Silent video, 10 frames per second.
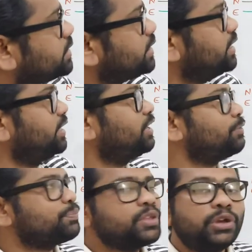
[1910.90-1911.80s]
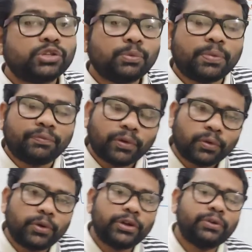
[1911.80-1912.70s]
can see here. So before
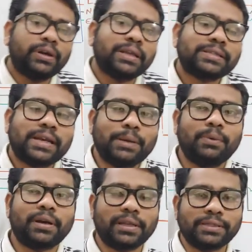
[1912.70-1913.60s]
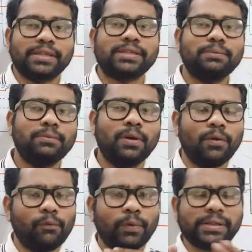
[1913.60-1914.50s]
going to understand about ring system,
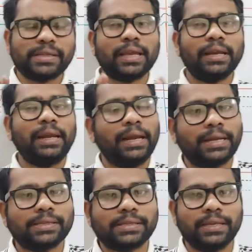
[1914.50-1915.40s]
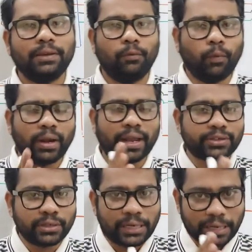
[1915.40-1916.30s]
once again, let us see what
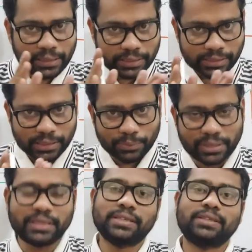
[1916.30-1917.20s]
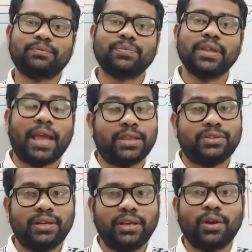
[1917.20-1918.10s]
actual tree system is.
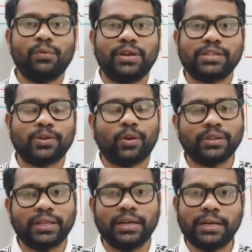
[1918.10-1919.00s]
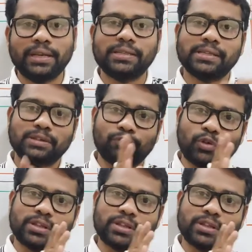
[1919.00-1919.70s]
Actually, now it is not there. Tree system